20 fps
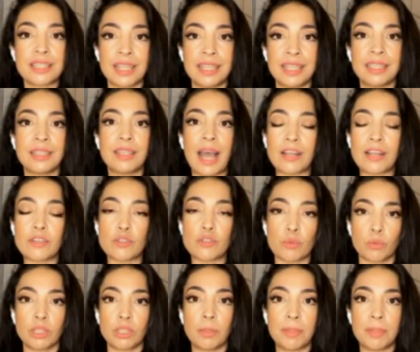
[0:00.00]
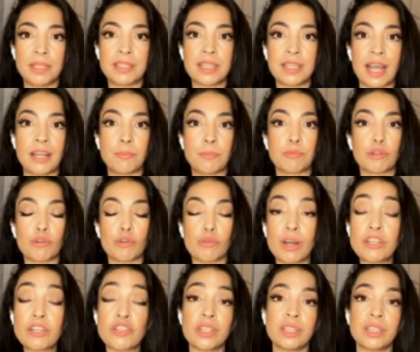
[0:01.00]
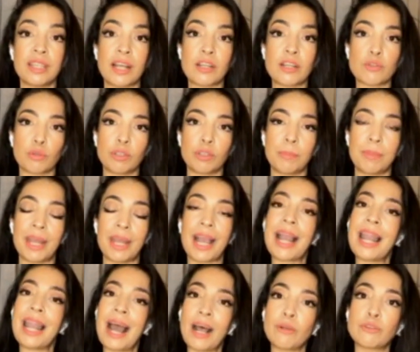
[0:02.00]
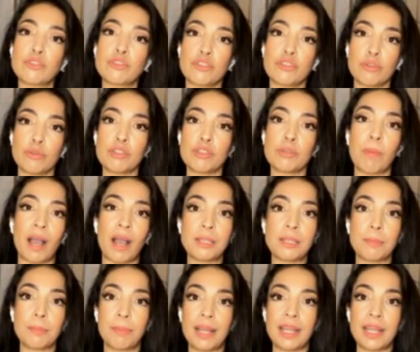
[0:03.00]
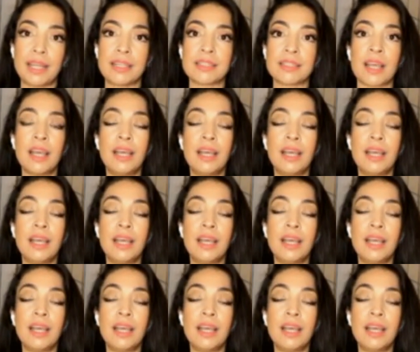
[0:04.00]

in that tournament and progression in that tournament allows you to buy the players